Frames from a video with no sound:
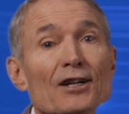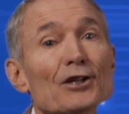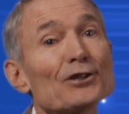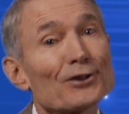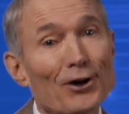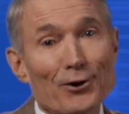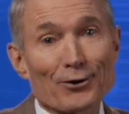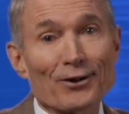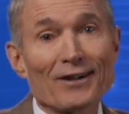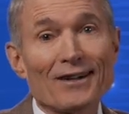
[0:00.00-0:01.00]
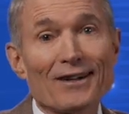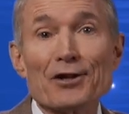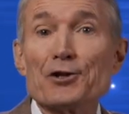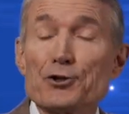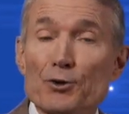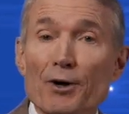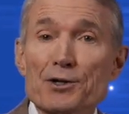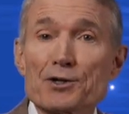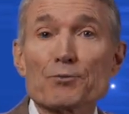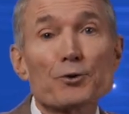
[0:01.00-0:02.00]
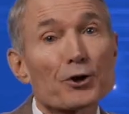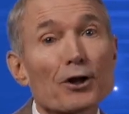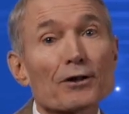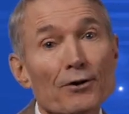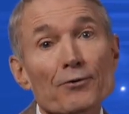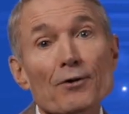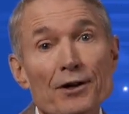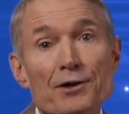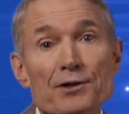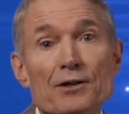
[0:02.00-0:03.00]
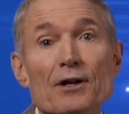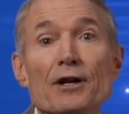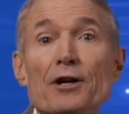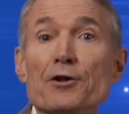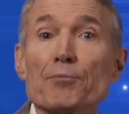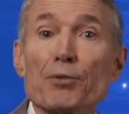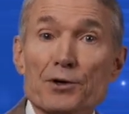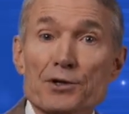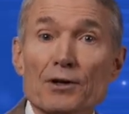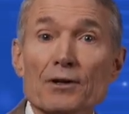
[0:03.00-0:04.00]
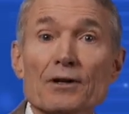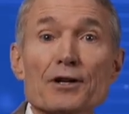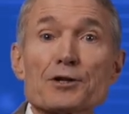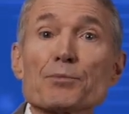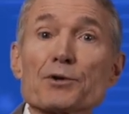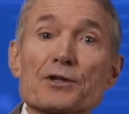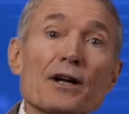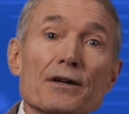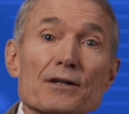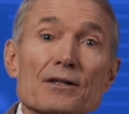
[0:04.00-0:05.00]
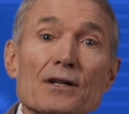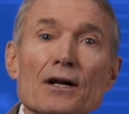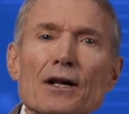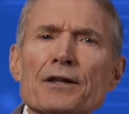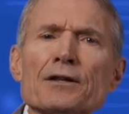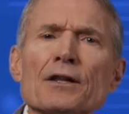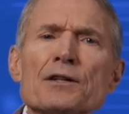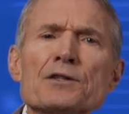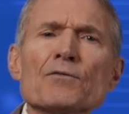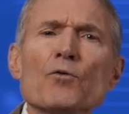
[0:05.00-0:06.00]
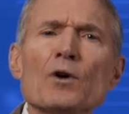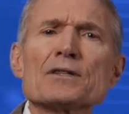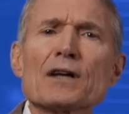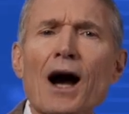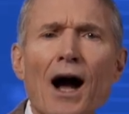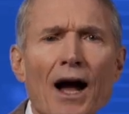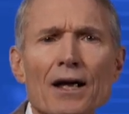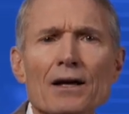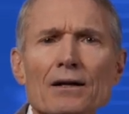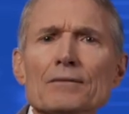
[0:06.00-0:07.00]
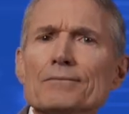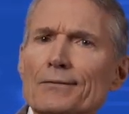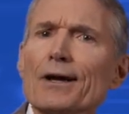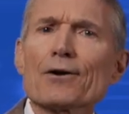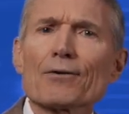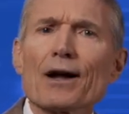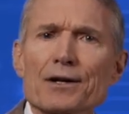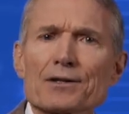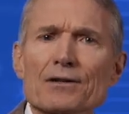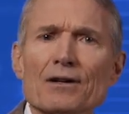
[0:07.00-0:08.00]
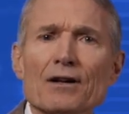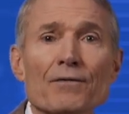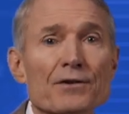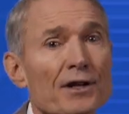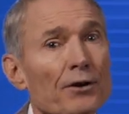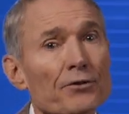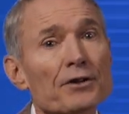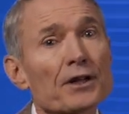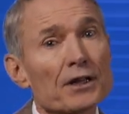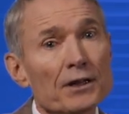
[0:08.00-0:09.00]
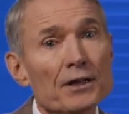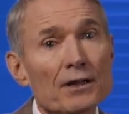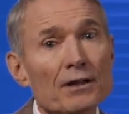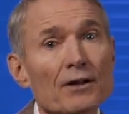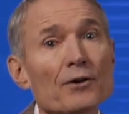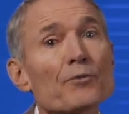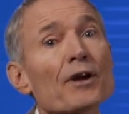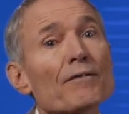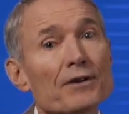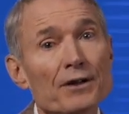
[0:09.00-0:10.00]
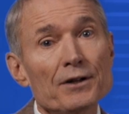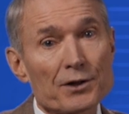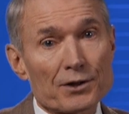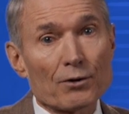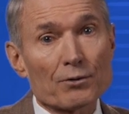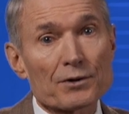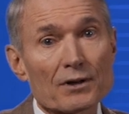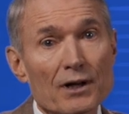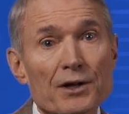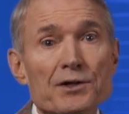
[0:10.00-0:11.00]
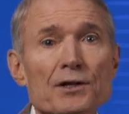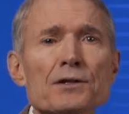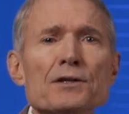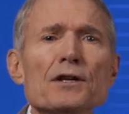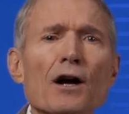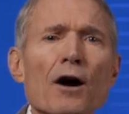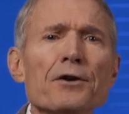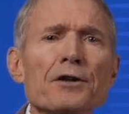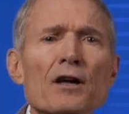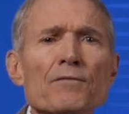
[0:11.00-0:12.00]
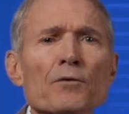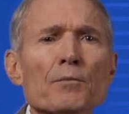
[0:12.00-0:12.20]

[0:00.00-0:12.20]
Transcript: is tartar. In the joints, we call it arthritis. In the bursa, it's bursitis. In the lens of one's eye, cataracts. If it settles in the kidney, we have kidney stones. And since the RDA